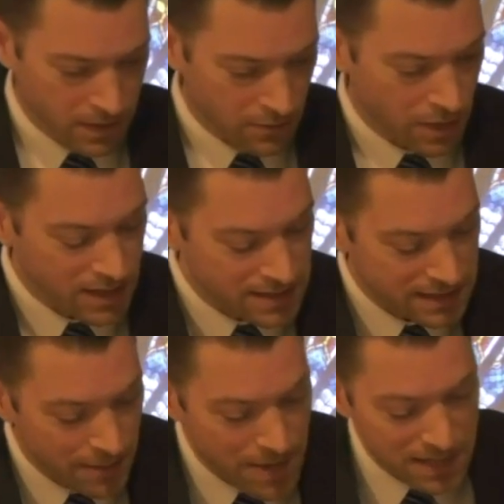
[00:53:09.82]
What is it
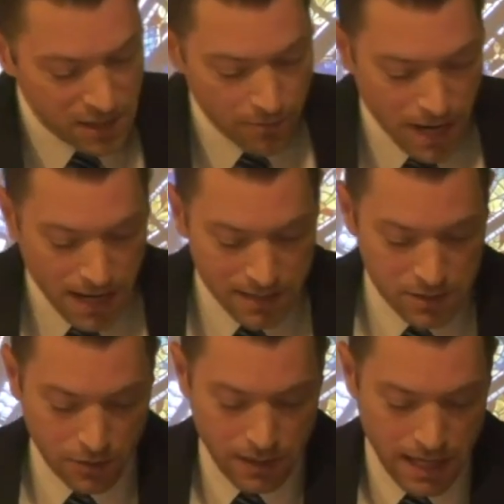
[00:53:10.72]
that makes our minds
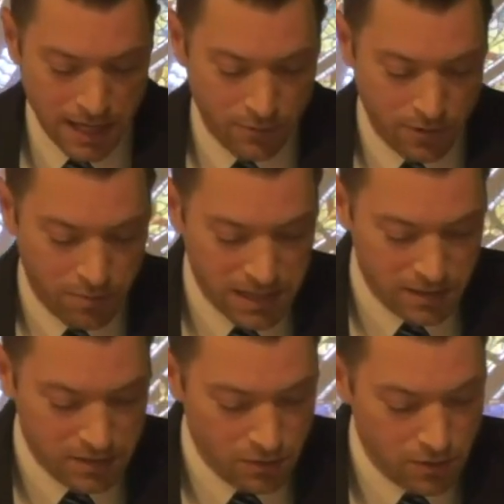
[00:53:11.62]
okay with being
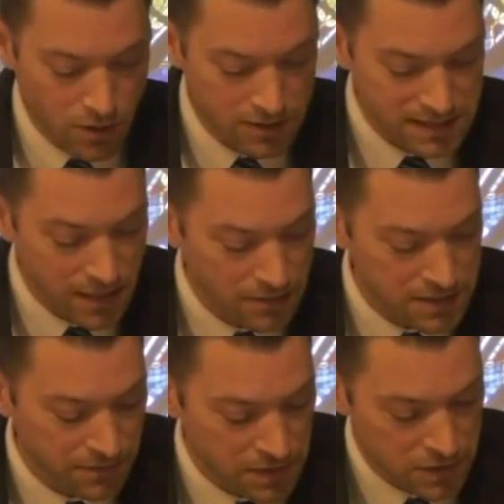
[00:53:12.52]
so called self
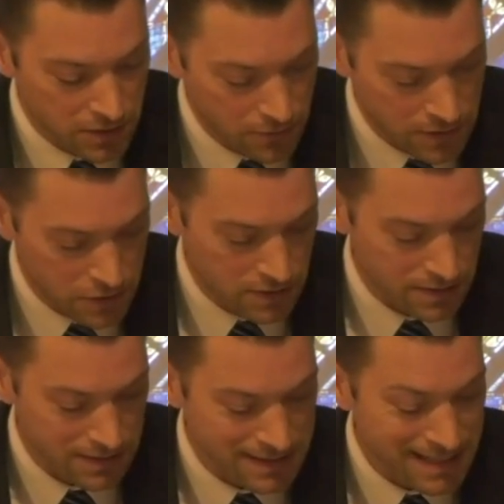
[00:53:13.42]
sufficient
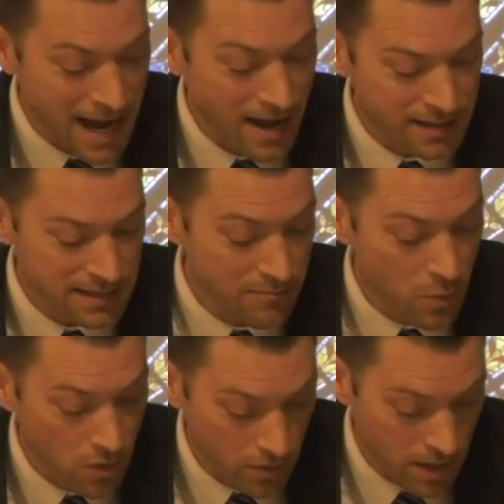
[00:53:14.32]
Christians? It's an
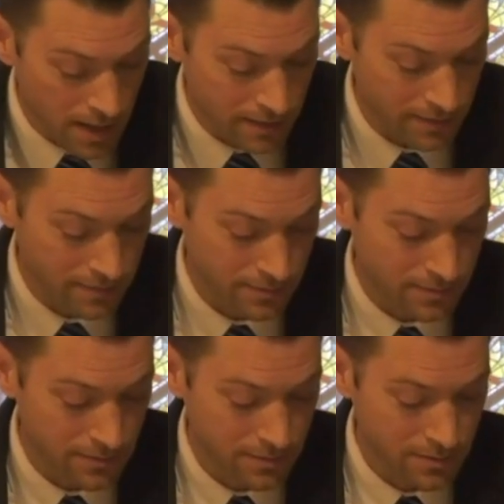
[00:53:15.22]
oxymoron.
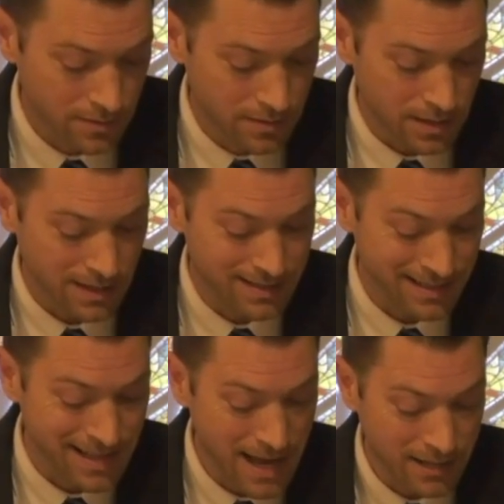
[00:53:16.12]
And it's
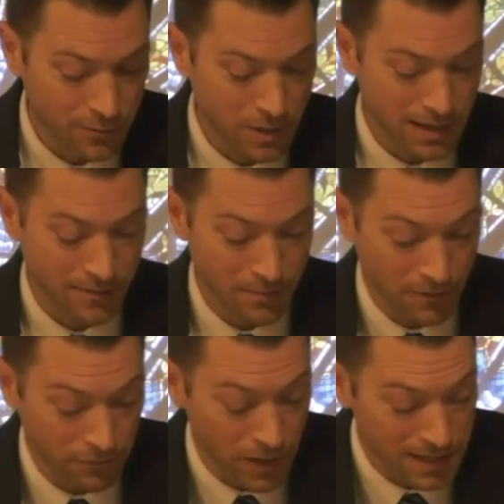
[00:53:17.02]
exactly what I'm
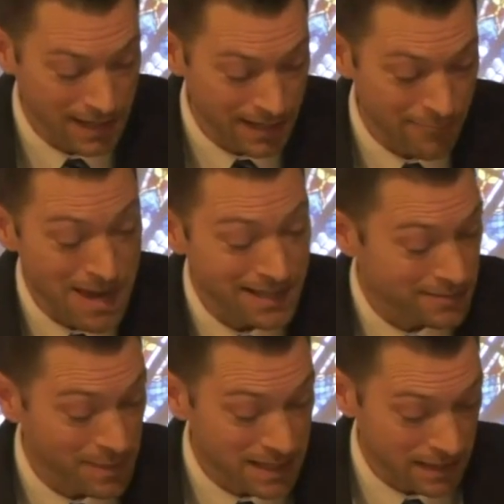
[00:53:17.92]
afraid it
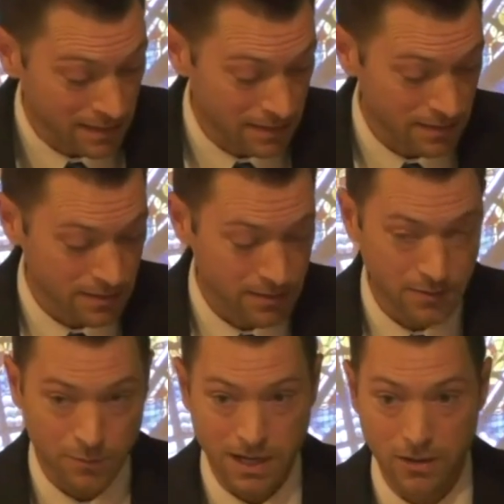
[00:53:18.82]
makes me
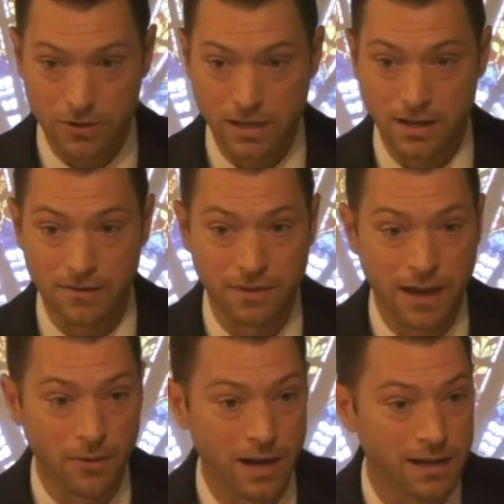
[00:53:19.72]
when I look at life
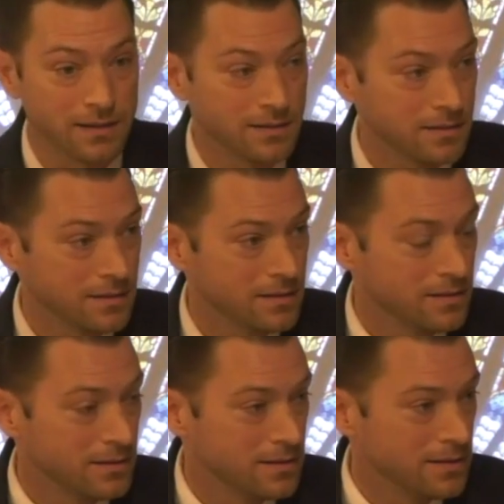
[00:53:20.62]
that way.
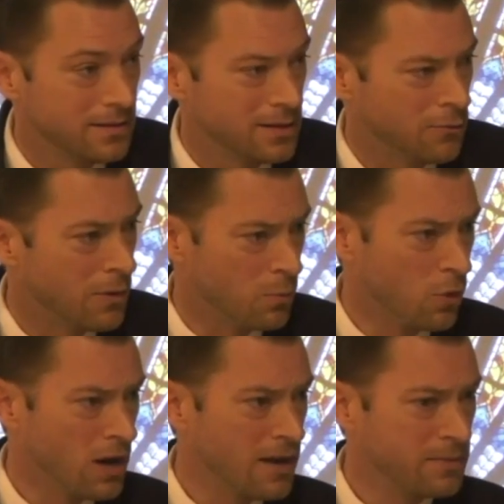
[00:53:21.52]
You know what
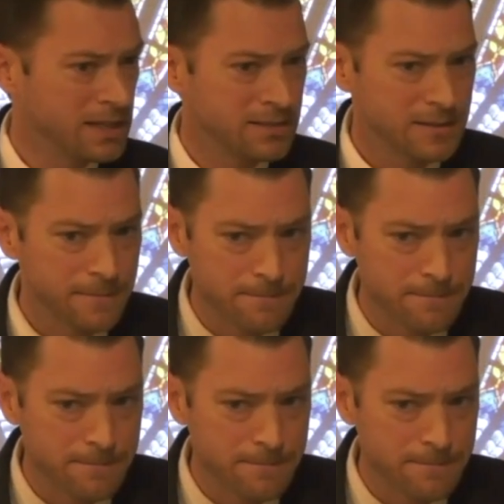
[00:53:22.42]
moron means?